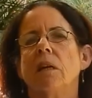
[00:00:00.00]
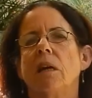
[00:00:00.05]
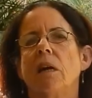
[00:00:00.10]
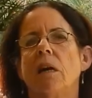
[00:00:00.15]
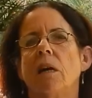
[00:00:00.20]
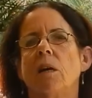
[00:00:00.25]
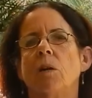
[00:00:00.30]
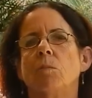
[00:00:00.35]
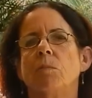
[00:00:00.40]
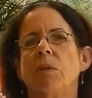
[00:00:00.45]

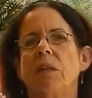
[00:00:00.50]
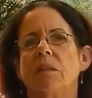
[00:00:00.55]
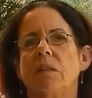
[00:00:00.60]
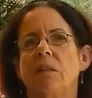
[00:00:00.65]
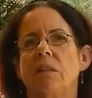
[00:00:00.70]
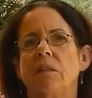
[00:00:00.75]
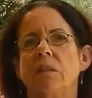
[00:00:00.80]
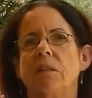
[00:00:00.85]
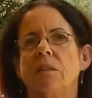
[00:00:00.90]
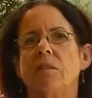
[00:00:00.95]
and
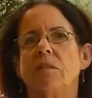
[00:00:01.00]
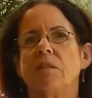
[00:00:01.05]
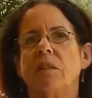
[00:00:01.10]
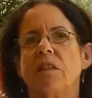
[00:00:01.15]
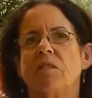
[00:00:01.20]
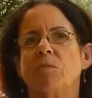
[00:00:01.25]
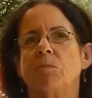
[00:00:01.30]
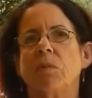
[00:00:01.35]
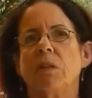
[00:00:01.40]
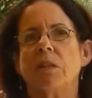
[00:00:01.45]
I needed to
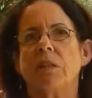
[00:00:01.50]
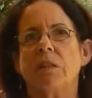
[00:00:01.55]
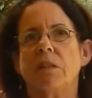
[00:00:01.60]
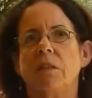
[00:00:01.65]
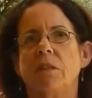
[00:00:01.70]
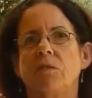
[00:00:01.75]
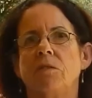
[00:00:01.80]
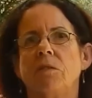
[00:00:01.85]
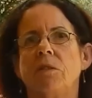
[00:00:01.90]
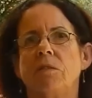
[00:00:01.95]
have my
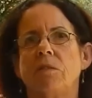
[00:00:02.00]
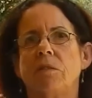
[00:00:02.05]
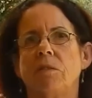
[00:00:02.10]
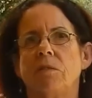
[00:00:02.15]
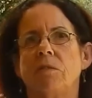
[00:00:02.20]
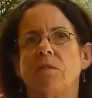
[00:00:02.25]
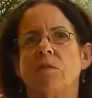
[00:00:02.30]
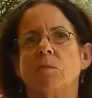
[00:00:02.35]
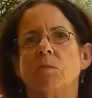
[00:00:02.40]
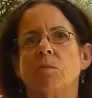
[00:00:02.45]
energy
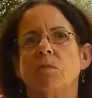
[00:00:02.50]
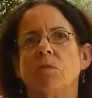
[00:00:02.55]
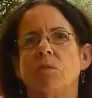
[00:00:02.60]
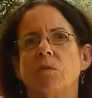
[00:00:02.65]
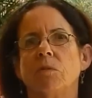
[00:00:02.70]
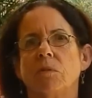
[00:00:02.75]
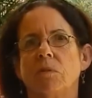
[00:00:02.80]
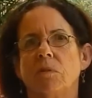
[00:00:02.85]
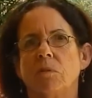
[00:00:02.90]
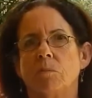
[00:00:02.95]
system
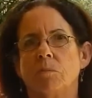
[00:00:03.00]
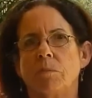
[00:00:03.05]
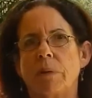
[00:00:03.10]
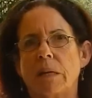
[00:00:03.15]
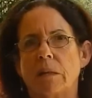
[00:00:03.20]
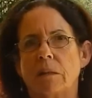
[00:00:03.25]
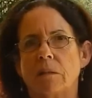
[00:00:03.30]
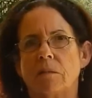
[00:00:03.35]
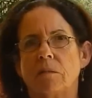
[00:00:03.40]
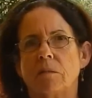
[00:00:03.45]

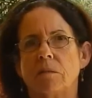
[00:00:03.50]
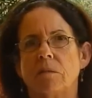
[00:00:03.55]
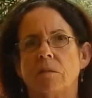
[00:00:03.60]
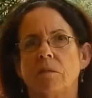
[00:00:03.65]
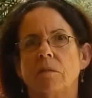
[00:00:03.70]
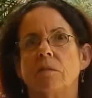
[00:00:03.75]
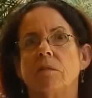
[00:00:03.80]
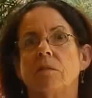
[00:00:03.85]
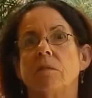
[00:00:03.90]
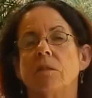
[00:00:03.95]
balanced.
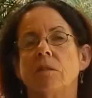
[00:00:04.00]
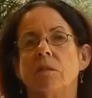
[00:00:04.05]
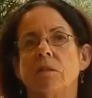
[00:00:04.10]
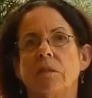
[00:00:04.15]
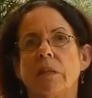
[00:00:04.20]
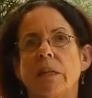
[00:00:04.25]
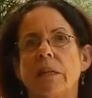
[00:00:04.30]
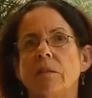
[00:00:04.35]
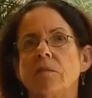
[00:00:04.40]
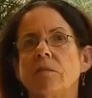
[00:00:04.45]
So the
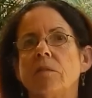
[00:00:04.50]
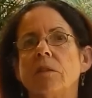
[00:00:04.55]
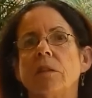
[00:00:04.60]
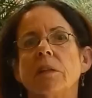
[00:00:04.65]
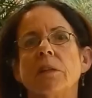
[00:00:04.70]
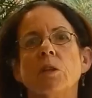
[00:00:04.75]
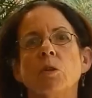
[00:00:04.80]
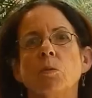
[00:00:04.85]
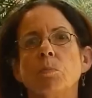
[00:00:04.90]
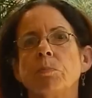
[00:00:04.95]
dancing
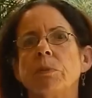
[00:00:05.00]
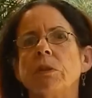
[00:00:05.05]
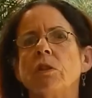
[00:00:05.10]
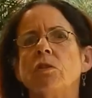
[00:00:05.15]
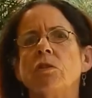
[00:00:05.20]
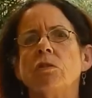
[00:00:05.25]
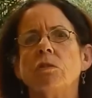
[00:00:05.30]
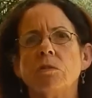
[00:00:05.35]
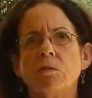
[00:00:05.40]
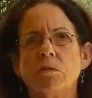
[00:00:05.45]
helped me
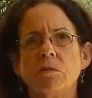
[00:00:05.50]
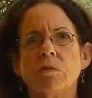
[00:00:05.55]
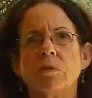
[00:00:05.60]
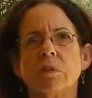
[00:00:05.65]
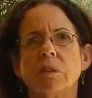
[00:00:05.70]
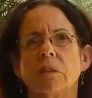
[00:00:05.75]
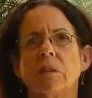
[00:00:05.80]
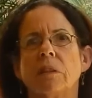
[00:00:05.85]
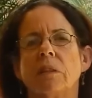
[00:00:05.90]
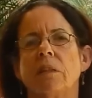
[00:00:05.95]

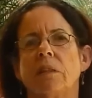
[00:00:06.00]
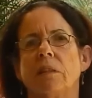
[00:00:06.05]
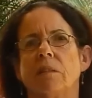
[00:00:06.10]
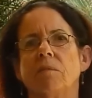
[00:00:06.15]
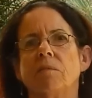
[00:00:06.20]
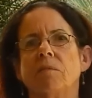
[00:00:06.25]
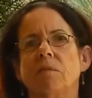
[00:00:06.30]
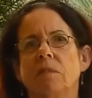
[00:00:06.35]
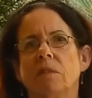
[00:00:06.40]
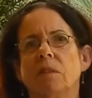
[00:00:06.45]
hugely there.
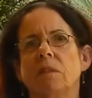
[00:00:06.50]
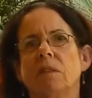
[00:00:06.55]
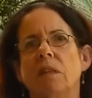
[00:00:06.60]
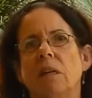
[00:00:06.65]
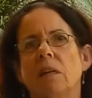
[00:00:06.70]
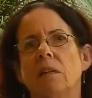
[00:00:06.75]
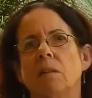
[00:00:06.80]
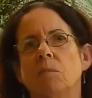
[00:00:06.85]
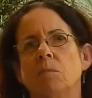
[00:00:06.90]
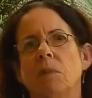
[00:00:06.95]

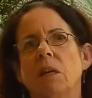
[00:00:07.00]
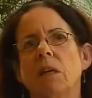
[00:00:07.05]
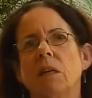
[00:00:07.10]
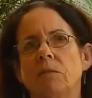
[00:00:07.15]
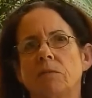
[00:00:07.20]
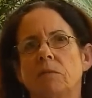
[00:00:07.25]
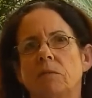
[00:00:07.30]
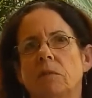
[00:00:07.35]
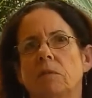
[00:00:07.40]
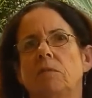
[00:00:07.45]

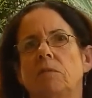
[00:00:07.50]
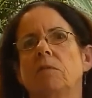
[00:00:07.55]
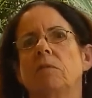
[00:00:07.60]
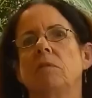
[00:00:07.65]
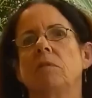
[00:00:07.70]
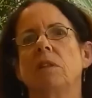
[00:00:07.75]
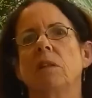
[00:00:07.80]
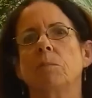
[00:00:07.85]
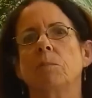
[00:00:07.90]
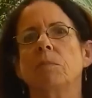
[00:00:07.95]
After I took
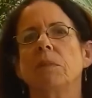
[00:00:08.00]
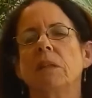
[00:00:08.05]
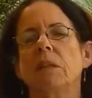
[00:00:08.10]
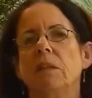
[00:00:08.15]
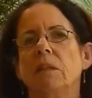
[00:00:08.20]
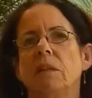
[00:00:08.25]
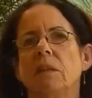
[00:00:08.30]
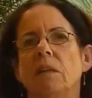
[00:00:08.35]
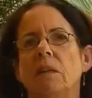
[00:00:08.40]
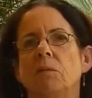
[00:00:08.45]
it up,
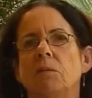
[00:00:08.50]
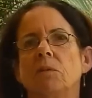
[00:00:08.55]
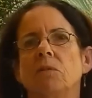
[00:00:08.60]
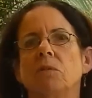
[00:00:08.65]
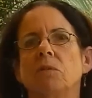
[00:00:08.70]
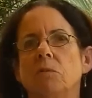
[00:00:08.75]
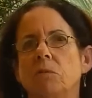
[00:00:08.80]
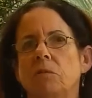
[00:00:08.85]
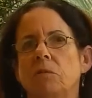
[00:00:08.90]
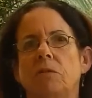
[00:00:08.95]
I was
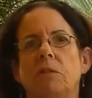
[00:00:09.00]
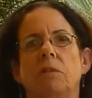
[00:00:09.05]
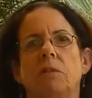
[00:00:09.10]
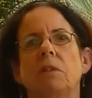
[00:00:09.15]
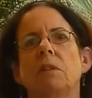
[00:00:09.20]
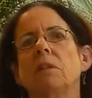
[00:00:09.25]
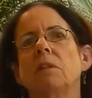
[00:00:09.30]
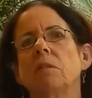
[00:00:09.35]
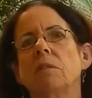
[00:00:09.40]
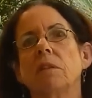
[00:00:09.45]
always very
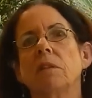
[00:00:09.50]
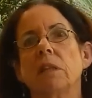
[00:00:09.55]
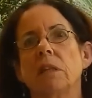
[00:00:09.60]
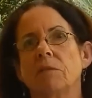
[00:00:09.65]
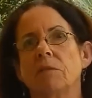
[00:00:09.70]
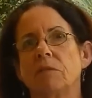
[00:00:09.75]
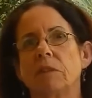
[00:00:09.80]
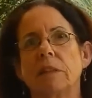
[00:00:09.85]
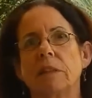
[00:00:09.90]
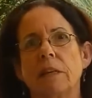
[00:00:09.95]
healthy
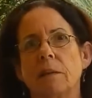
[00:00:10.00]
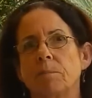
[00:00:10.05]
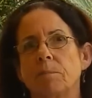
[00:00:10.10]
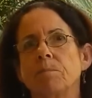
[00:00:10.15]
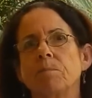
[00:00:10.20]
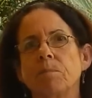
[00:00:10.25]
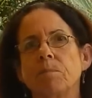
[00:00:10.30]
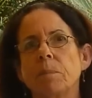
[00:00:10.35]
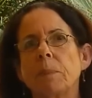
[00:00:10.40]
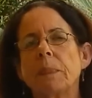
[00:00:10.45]
after that.
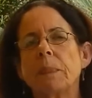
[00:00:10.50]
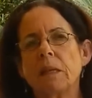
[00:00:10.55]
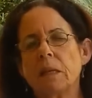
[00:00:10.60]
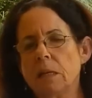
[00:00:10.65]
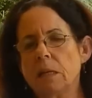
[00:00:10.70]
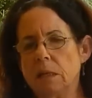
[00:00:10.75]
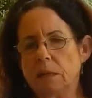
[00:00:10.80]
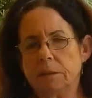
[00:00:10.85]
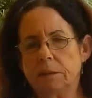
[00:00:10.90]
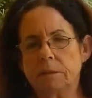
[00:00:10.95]

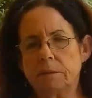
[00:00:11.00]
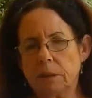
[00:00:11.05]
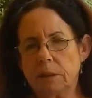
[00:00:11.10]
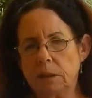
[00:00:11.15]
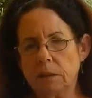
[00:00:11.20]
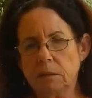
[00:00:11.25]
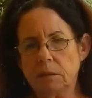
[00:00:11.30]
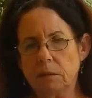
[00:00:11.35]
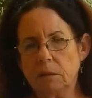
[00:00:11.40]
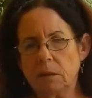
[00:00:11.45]
The
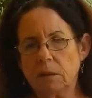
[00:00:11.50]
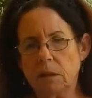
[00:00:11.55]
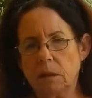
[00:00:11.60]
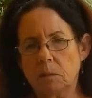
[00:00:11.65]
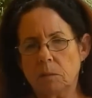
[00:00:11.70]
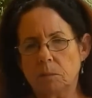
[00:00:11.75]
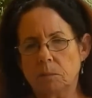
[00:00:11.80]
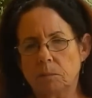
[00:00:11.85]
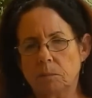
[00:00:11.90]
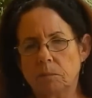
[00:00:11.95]
second
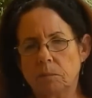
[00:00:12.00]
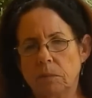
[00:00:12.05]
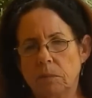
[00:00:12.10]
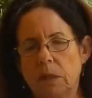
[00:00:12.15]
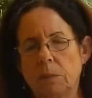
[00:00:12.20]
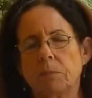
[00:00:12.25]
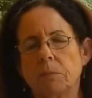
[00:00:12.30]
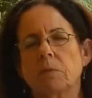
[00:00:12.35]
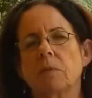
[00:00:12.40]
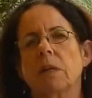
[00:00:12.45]

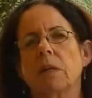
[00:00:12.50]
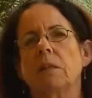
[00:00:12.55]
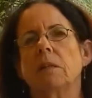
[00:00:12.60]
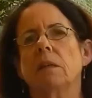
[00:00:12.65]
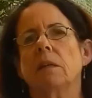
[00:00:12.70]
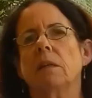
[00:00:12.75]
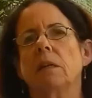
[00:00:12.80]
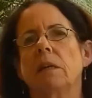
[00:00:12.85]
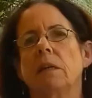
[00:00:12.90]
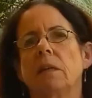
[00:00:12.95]
upgrade
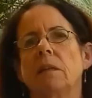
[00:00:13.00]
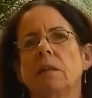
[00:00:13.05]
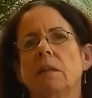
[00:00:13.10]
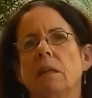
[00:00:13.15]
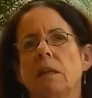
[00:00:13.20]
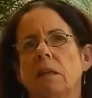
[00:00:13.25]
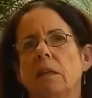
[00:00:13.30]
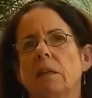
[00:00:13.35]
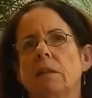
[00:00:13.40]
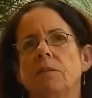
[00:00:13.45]
I had
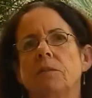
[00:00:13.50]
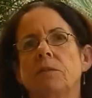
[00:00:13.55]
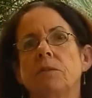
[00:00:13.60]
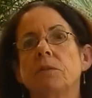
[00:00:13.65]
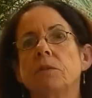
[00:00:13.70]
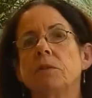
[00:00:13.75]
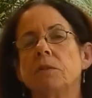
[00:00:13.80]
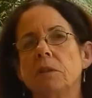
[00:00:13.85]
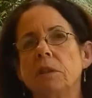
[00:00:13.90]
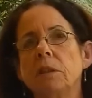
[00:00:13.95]
at age
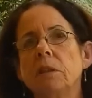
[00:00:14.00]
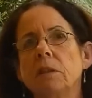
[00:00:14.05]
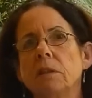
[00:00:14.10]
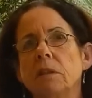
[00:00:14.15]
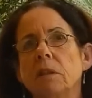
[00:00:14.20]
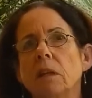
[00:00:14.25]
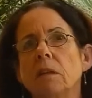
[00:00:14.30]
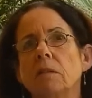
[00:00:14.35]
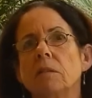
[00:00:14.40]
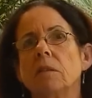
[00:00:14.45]
30
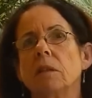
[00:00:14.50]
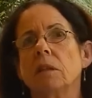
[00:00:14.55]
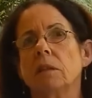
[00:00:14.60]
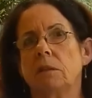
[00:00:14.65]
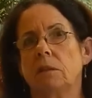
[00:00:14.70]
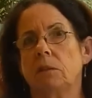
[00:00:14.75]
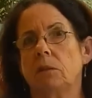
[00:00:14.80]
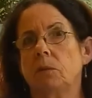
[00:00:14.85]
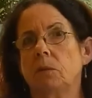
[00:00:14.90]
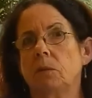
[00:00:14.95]
in
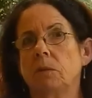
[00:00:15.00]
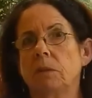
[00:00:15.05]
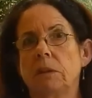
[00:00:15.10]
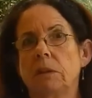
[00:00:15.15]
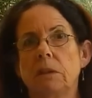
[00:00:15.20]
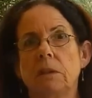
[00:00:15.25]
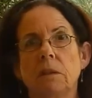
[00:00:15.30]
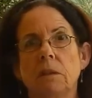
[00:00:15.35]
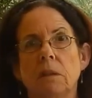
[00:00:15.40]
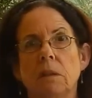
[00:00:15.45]

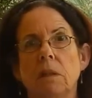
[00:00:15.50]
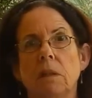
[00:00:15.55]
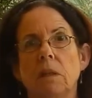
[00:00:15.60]
1983